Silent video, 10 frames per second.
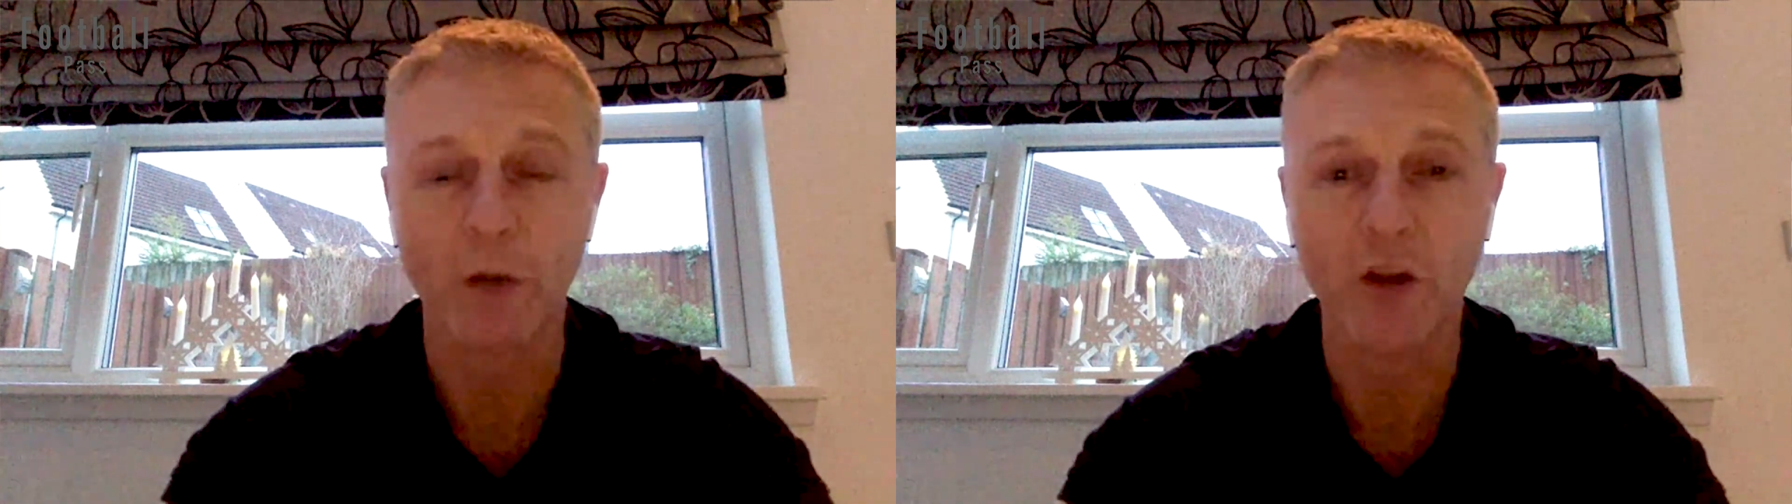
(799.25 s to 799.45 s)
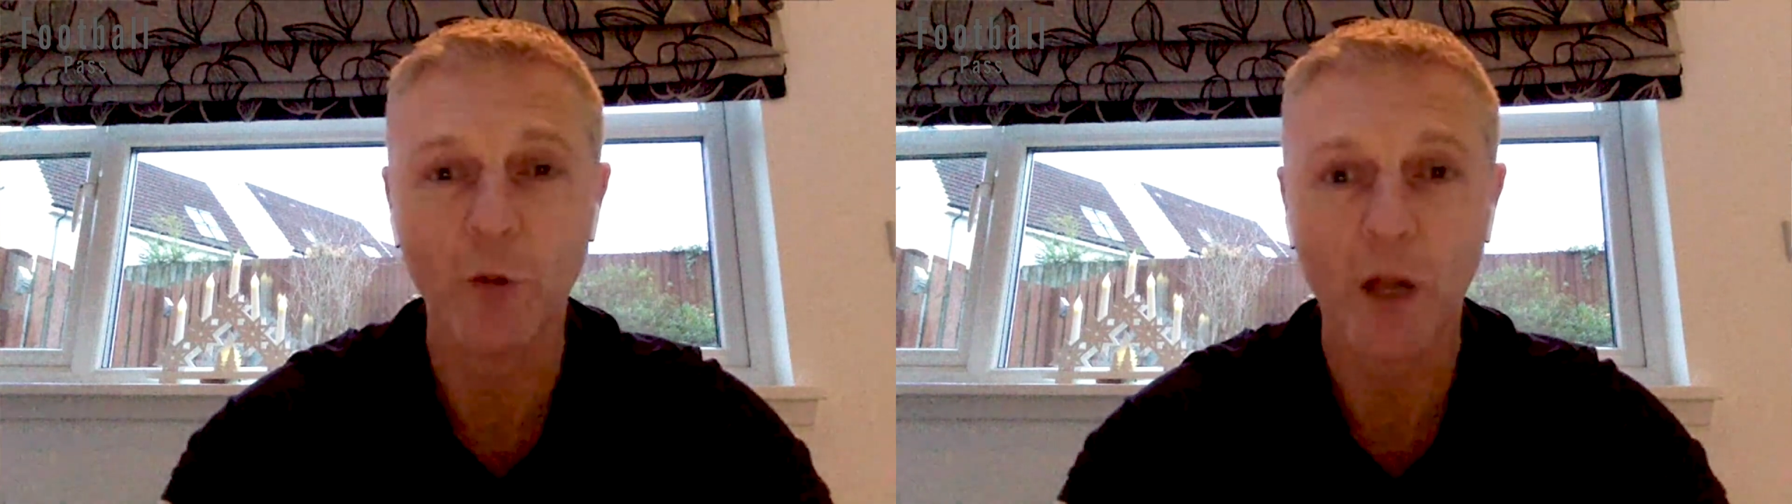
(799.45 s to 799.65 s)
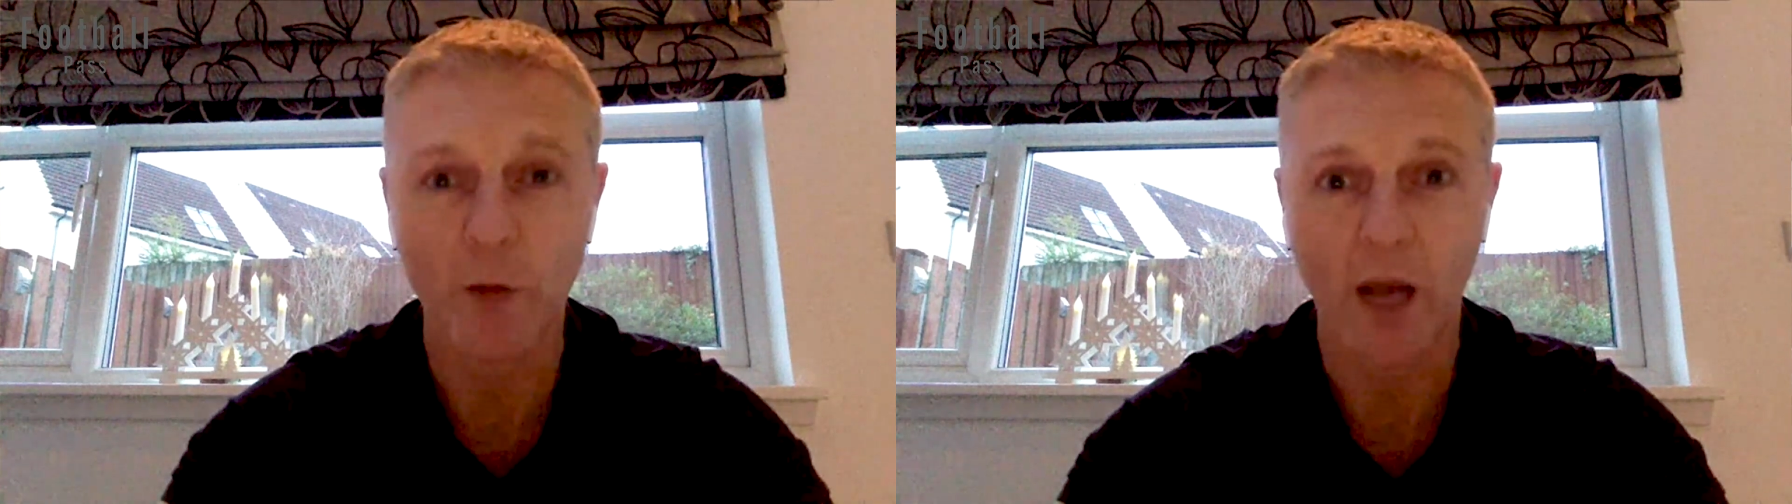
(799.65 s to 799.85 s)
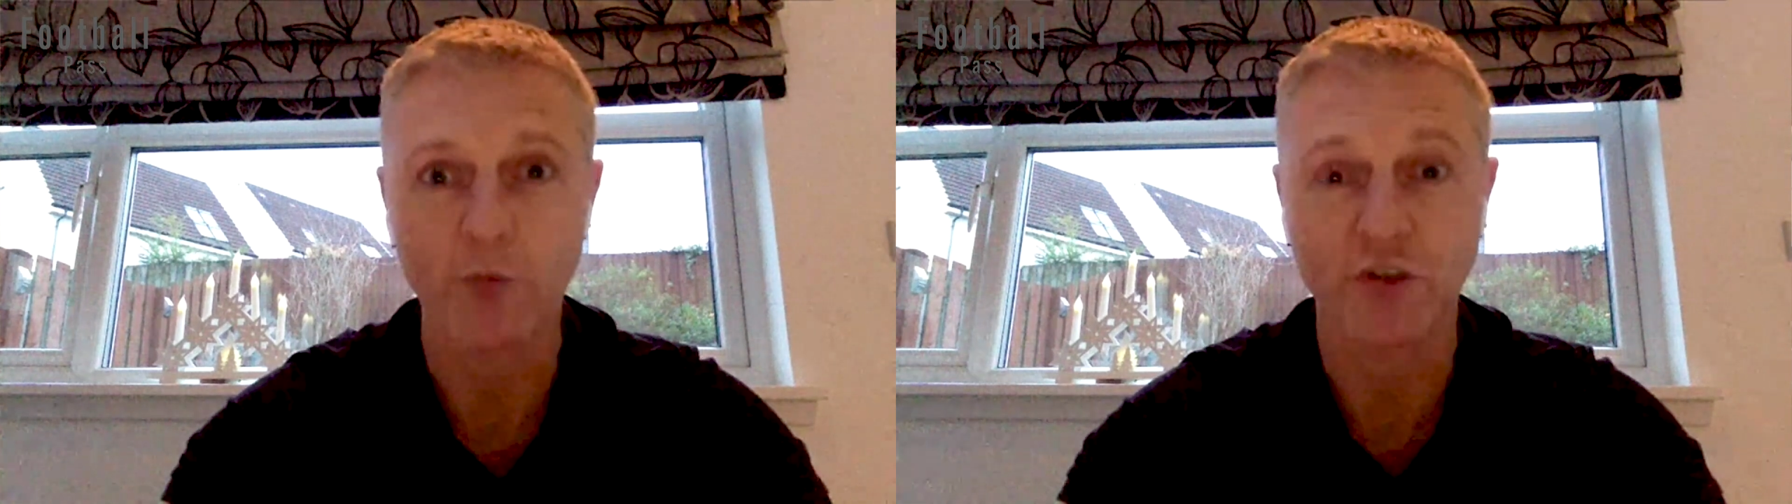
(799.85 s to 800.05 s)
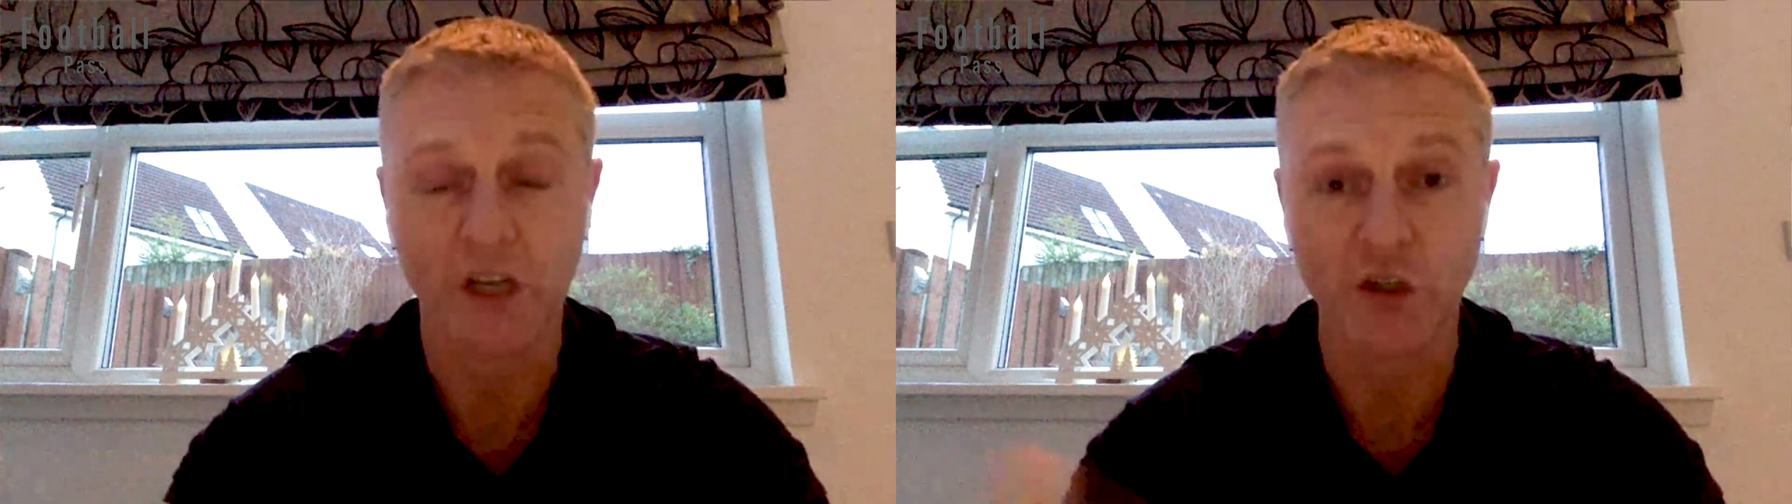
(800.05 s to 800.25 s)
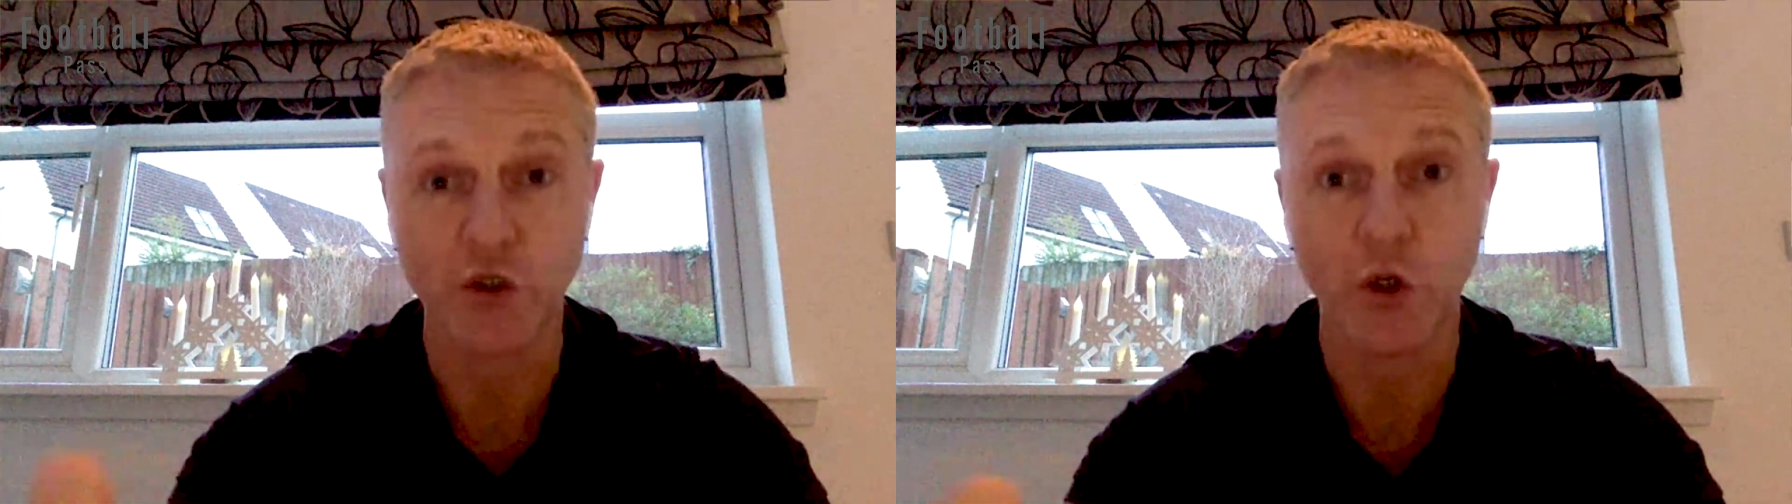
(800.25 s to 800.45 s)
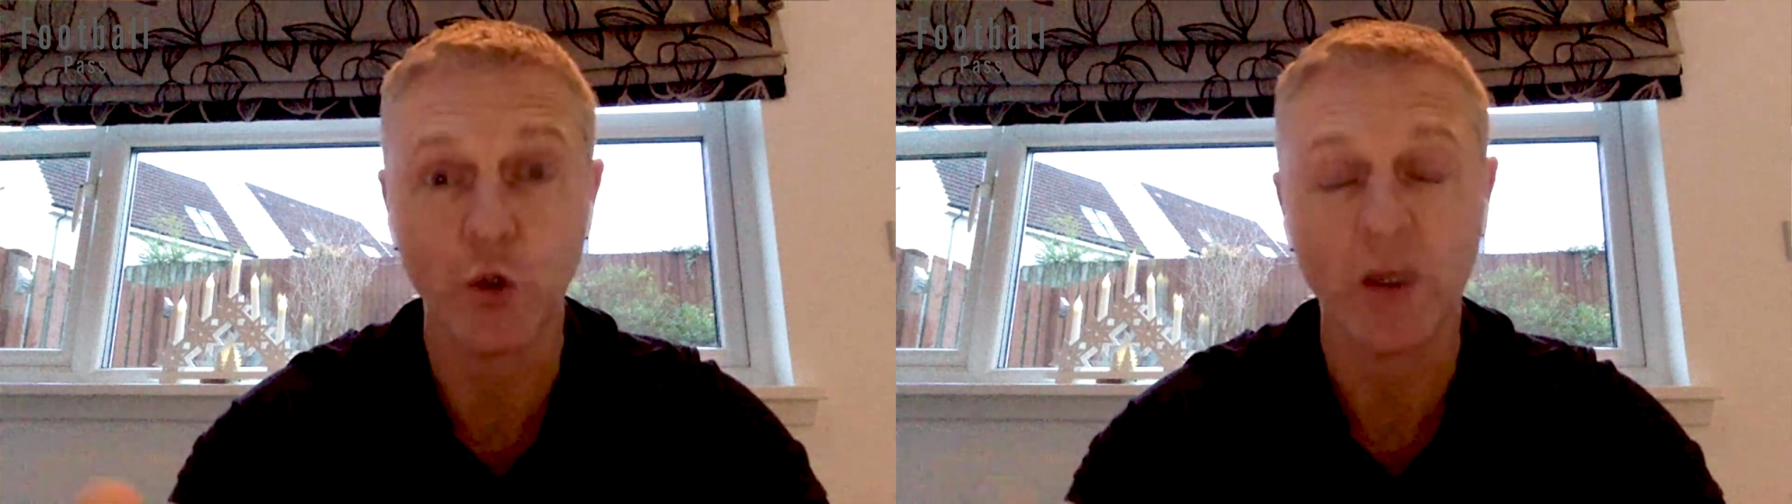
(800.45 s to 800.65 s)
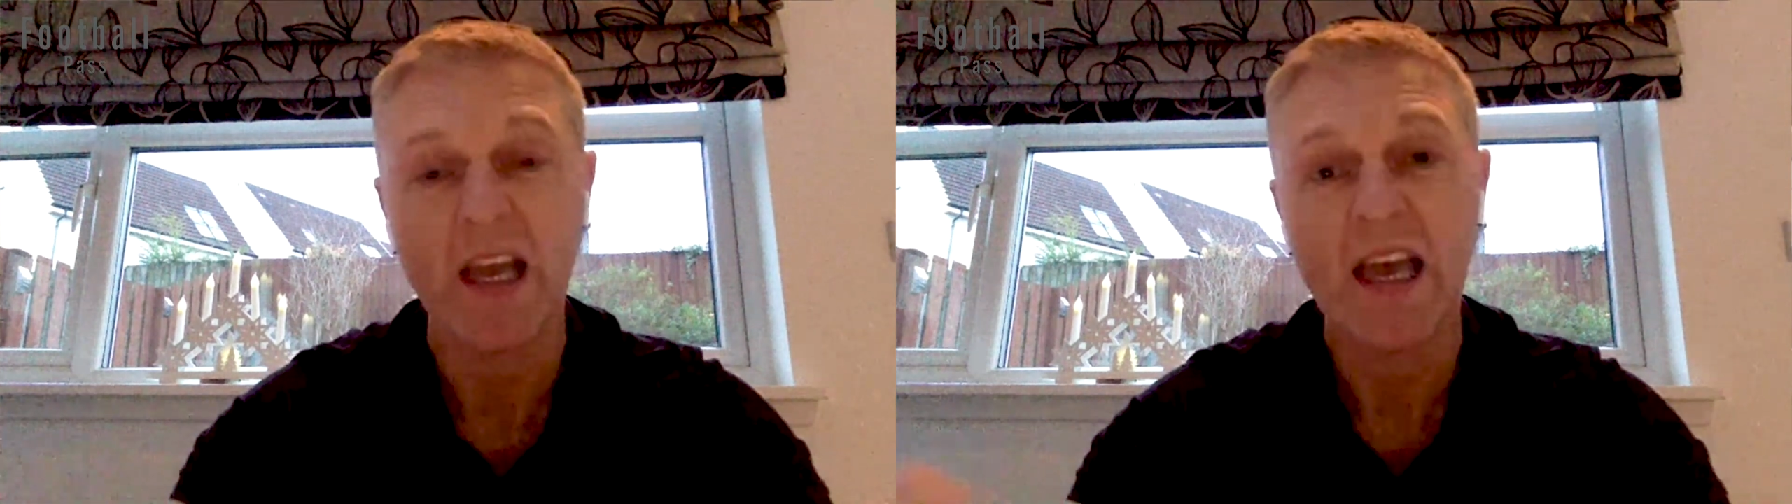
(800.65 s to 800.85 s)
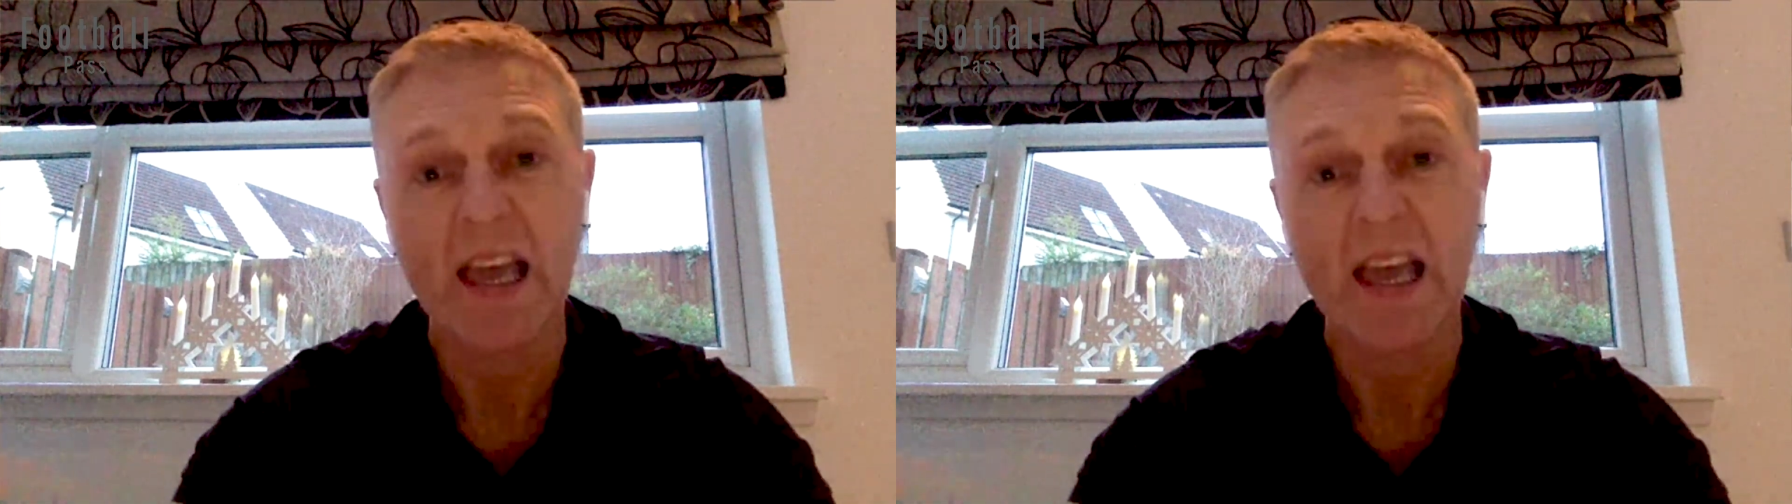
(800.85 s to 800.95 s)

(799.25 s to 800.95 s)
Motherwell when I was there knew